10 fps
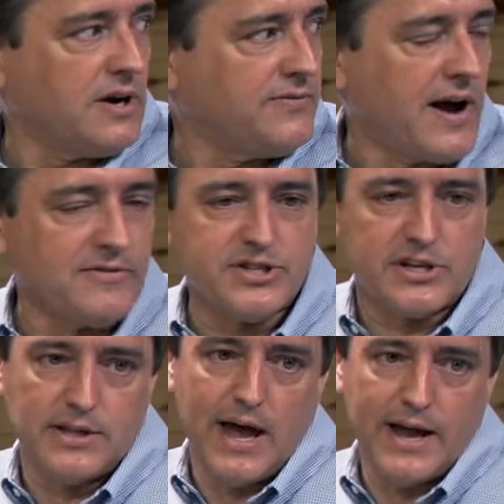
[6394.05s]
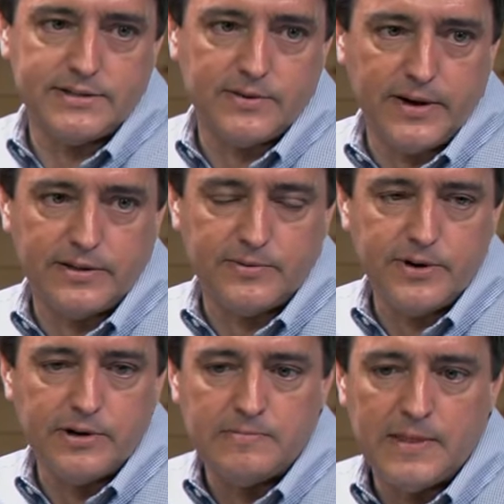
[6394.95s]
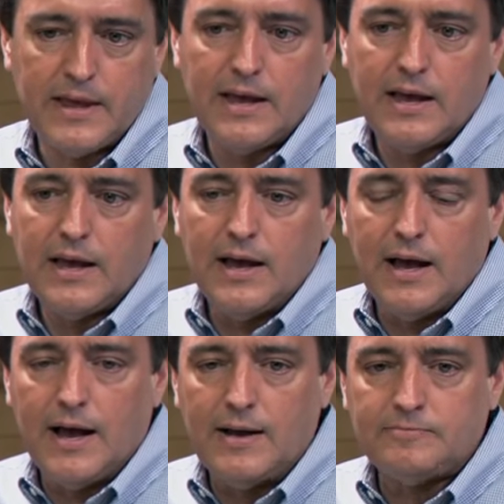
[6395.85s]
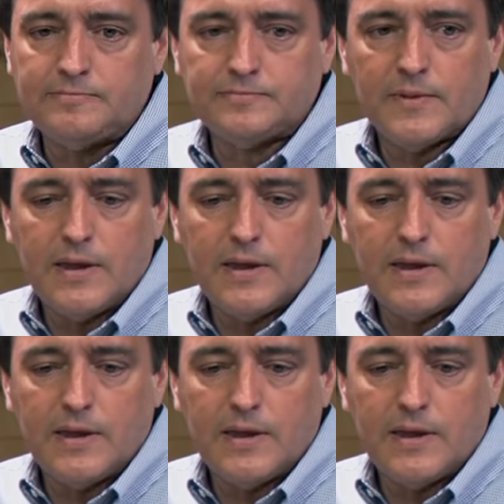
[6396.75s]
you know, five or six lights around the room, um,